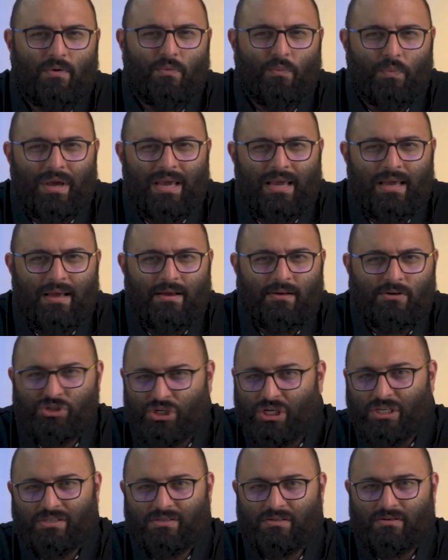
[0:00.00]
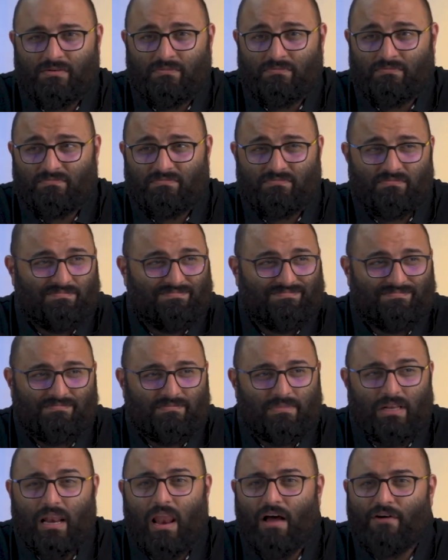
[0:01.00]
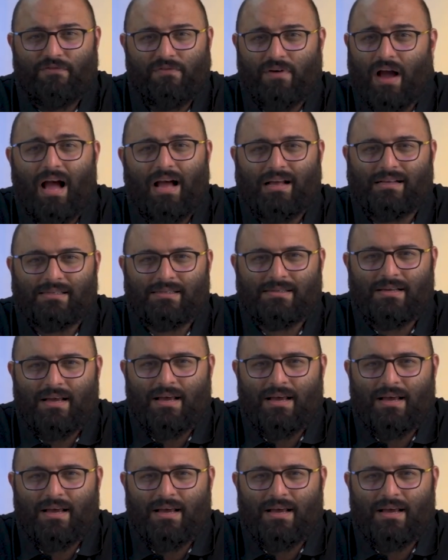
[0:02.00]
we just love cars.